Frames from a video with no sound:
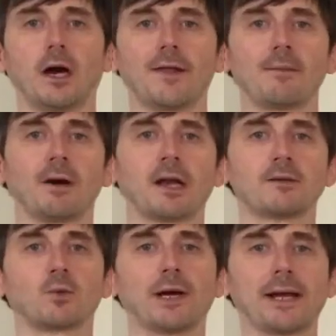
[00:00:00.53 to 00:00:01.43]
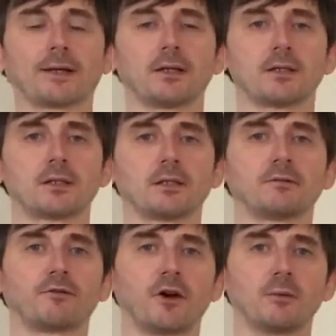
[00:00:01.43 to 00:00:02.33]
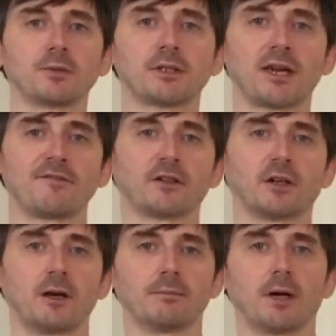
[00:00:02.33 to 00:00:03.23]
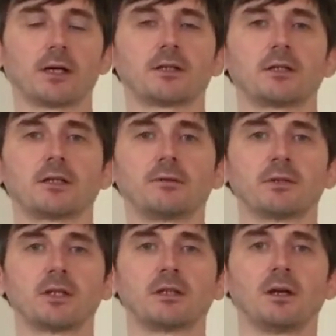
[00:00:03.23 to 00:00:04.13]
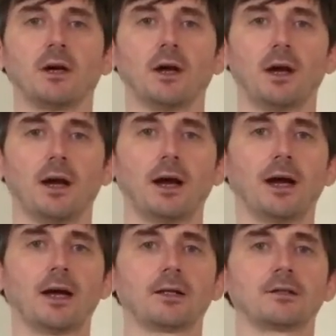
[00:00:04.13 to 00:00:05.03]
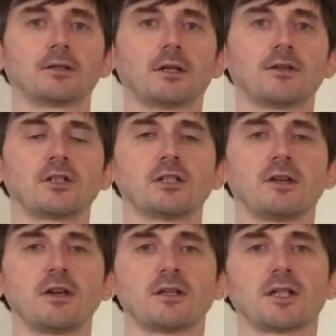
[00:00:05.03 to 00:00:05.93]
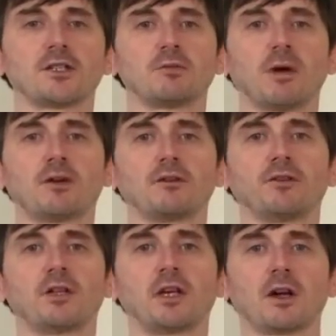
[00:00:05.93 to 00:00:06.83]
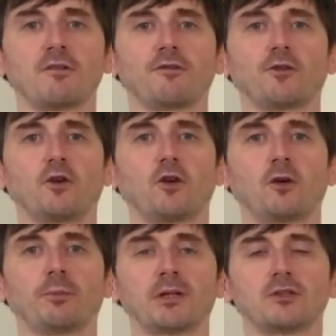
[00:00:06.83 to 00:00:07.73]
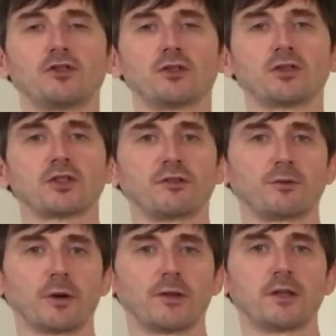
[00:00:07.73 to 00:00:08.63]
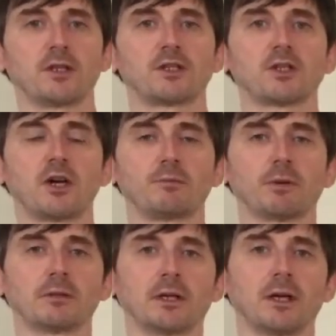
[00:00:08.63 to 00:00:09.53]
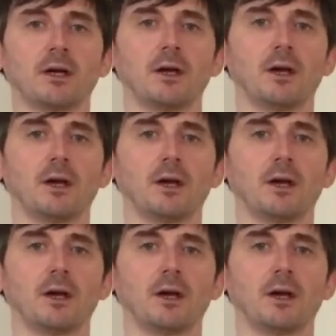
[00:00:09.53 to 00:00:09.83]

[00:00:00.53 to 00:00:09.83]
Hi there, my name's Wayne Atkinson from Safe Online Marketing Limited and uh, this is a testimonial video for Peter Drew's software, the Site Builder.